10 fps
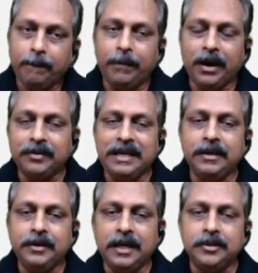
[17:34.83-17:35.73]
but the
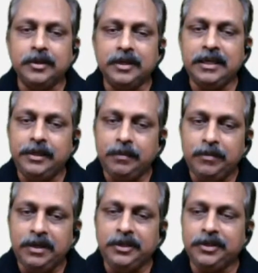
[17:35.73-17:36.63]
intensity
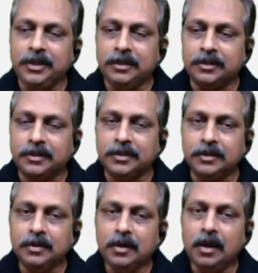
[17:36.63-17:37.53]
diminishes
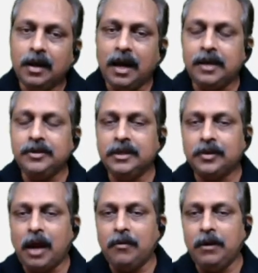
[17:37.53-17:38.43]
as they
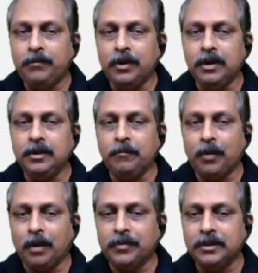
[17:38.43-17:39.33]
travel further
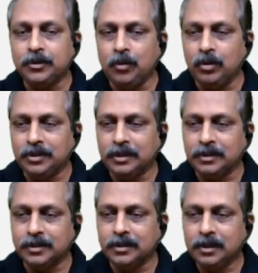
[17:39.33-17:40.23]
from their
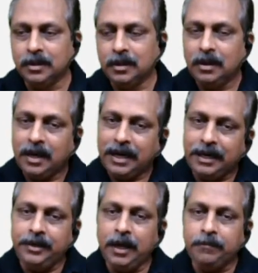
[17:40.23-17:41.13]
sources.
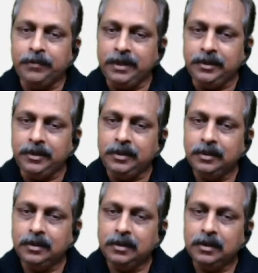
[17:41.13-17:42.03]
Indefinite
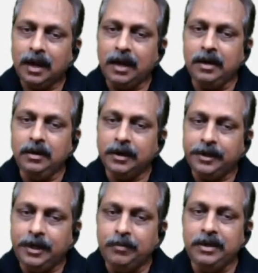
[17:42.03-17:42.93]
and
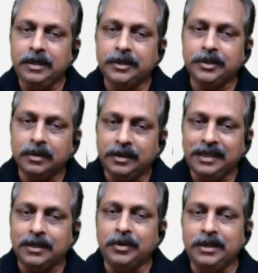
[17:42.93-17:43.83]
diminish,
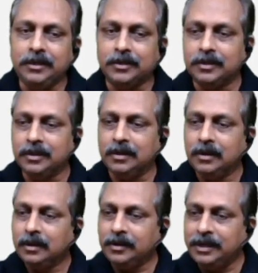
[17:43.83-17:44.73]
decrease,
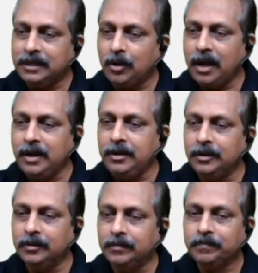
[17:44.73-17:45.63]

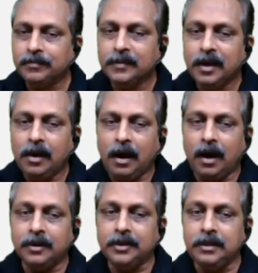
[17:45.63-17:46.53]
decline.
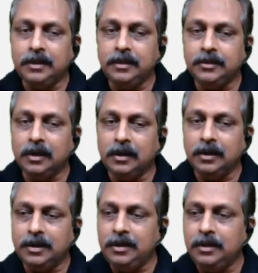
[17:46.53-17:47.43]
Answer is
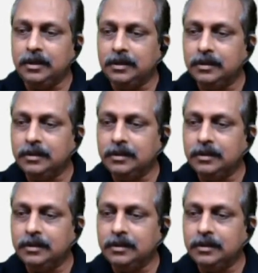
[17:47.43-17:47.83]
E.